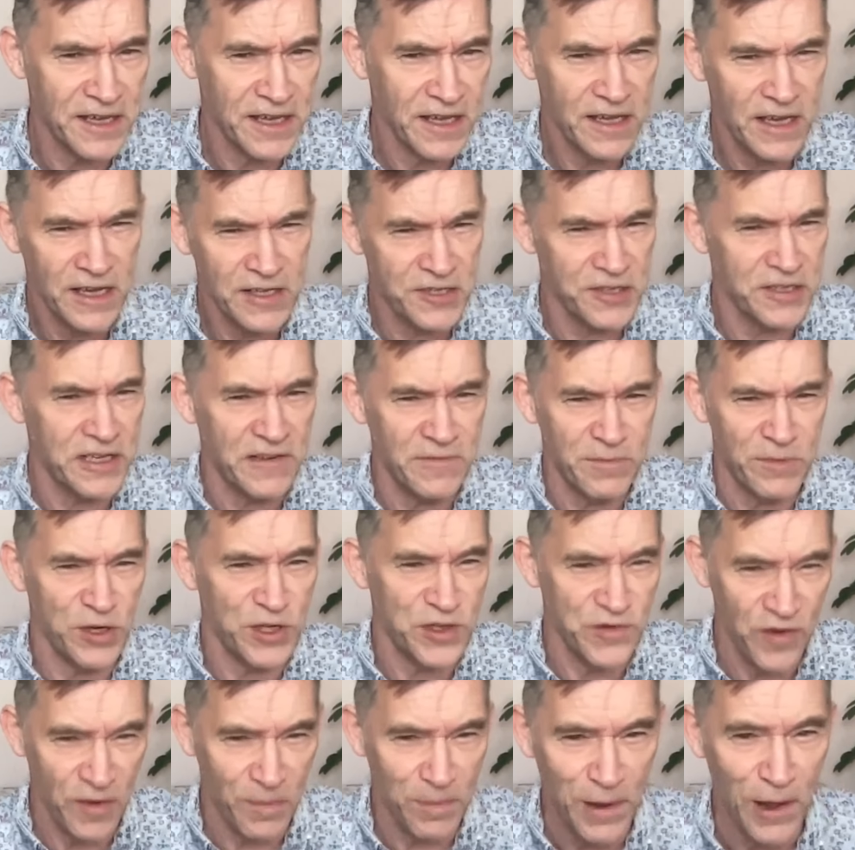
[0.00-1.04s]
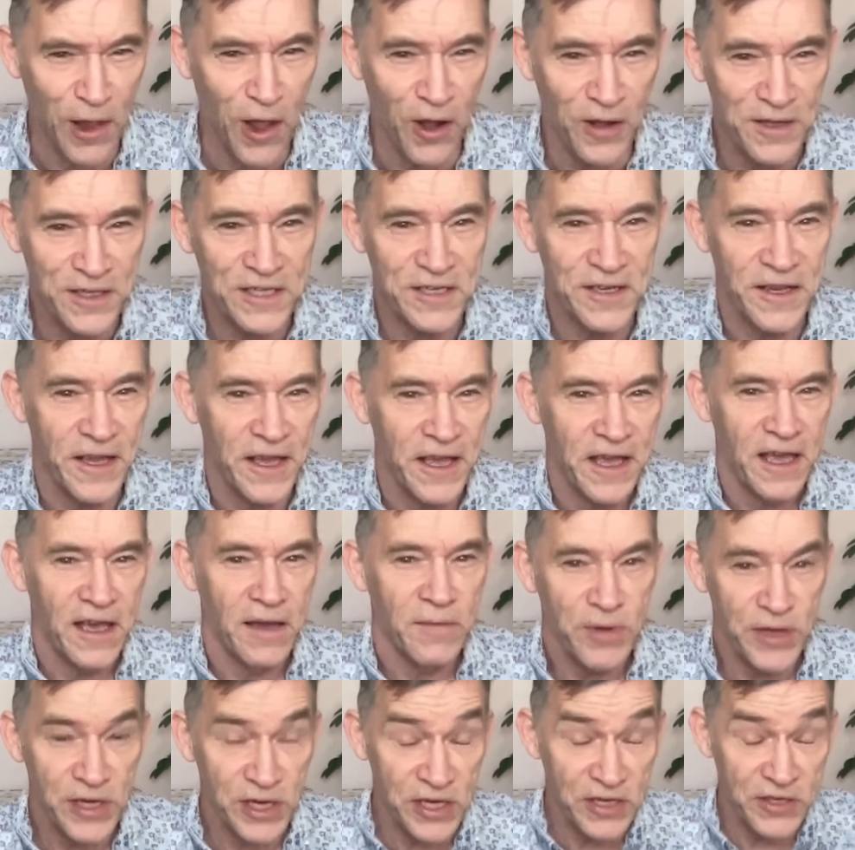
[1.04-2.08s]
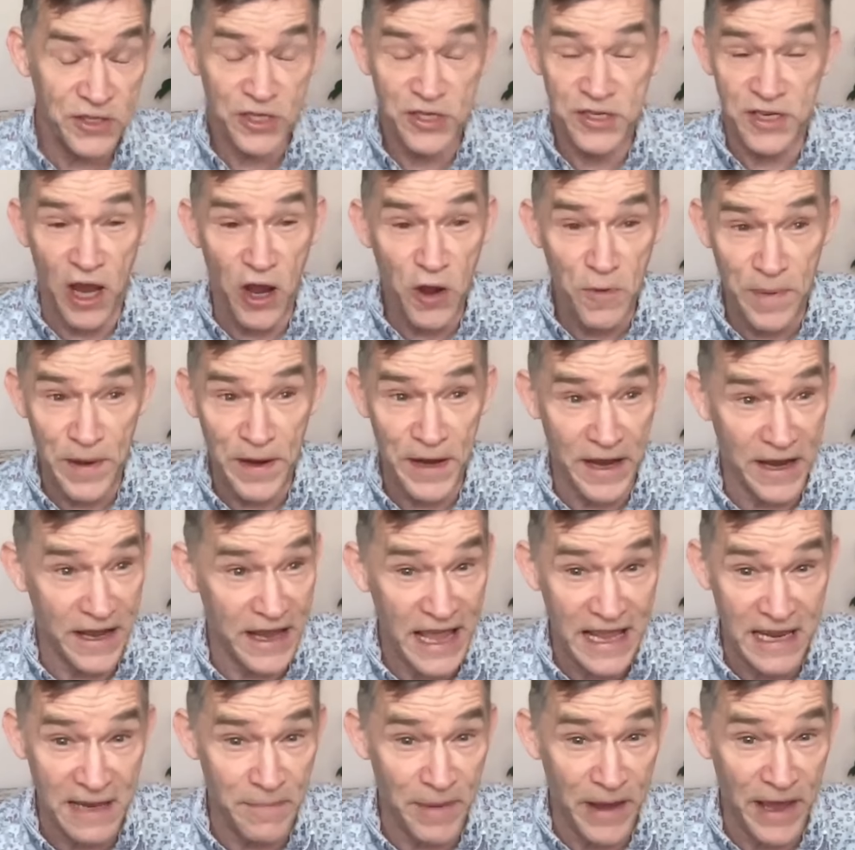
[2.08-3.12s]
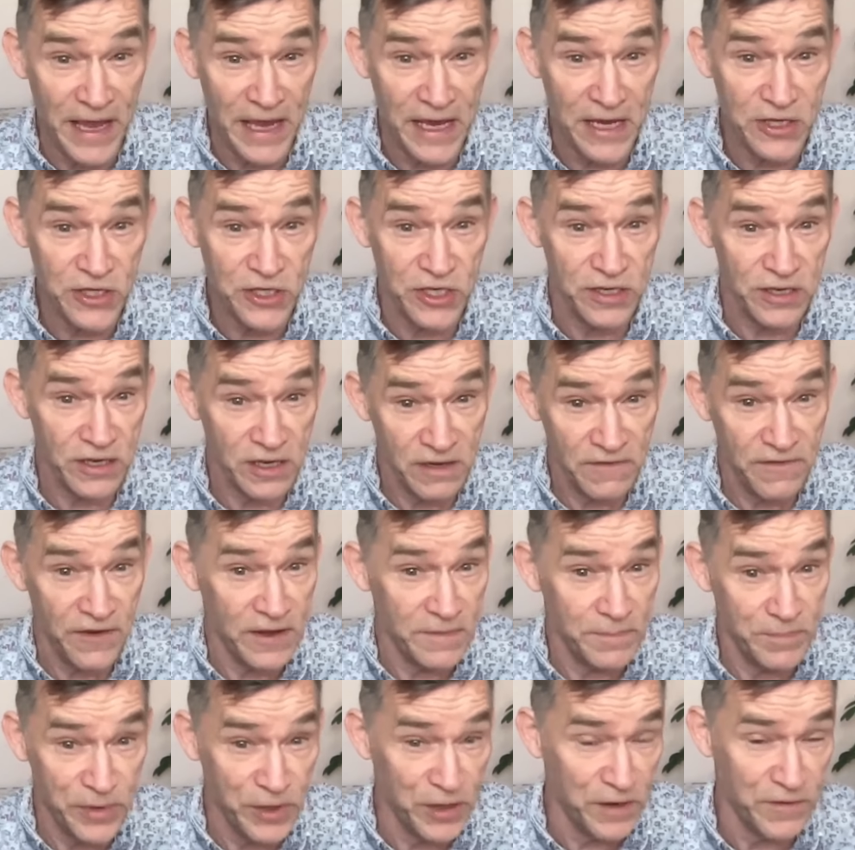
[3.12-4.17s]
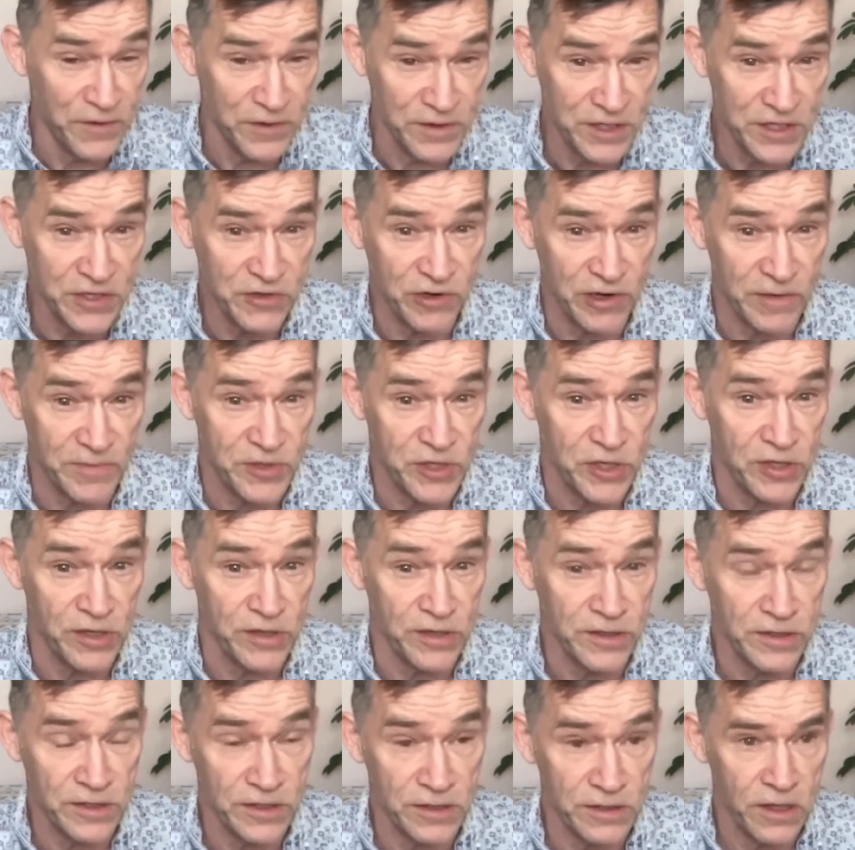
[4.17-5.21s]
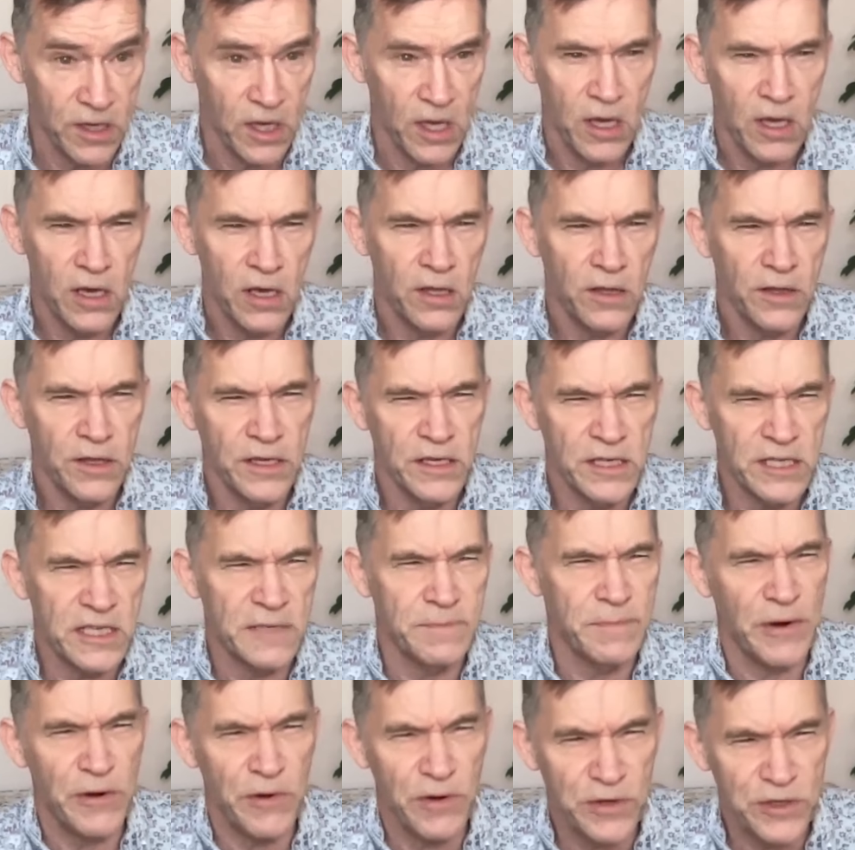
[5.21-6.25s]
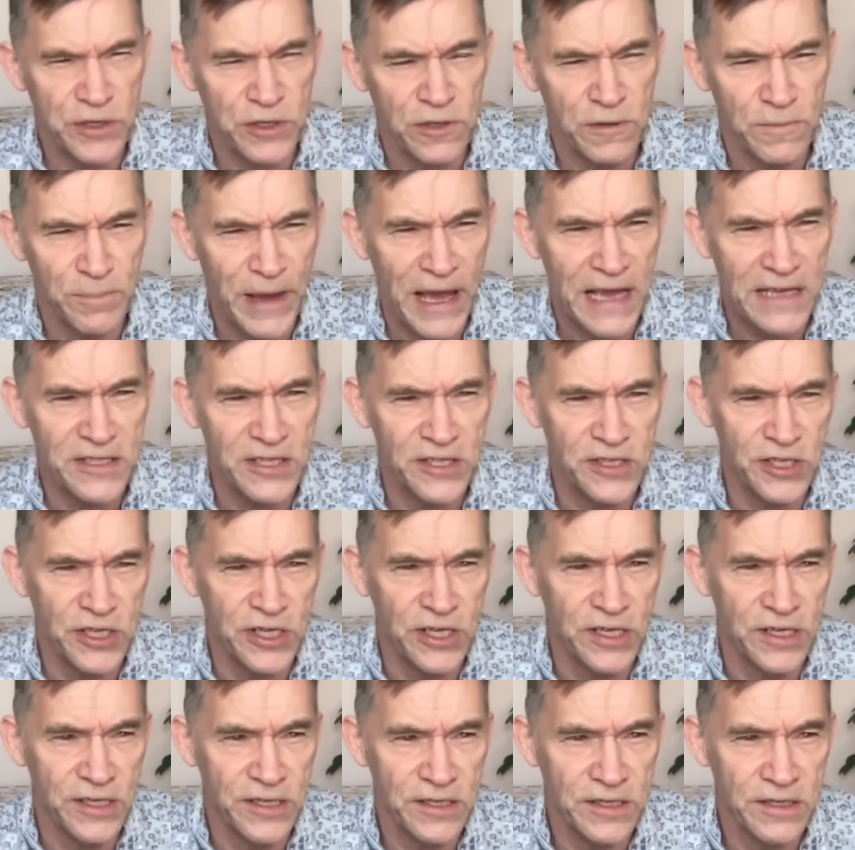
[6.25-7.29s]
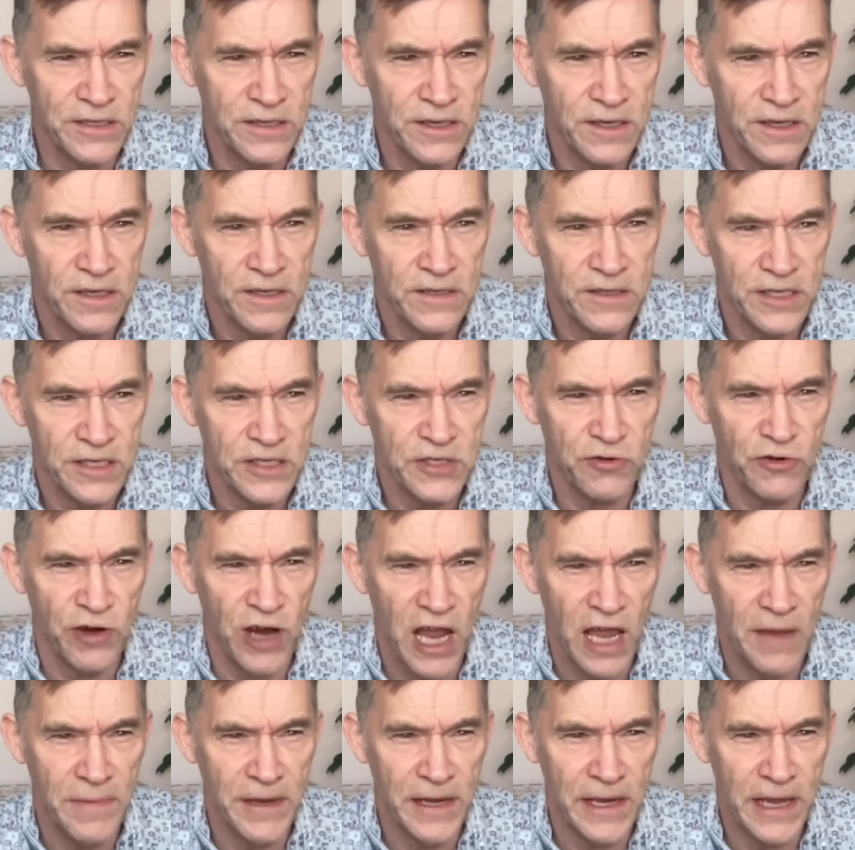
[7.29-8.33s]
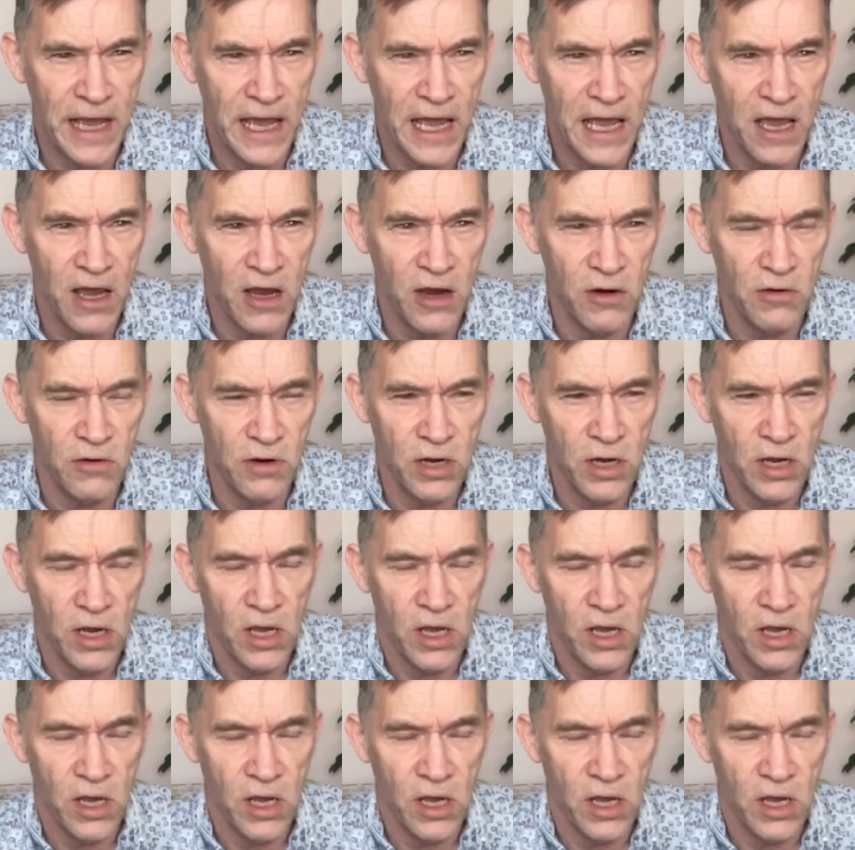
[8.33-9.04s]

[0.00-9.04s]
It doesn't have much of a plot, but you can just open it at any page and you find beautiful descriptions and these spiritual passages describing how